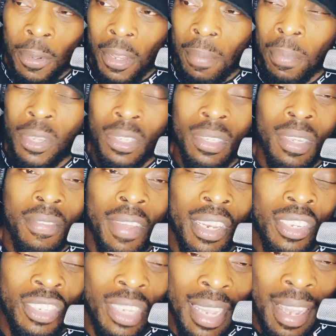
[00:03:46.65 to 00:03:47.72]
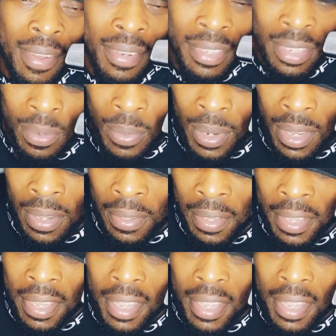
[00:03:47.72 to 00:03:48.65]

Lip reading: putting positive energy out into the world.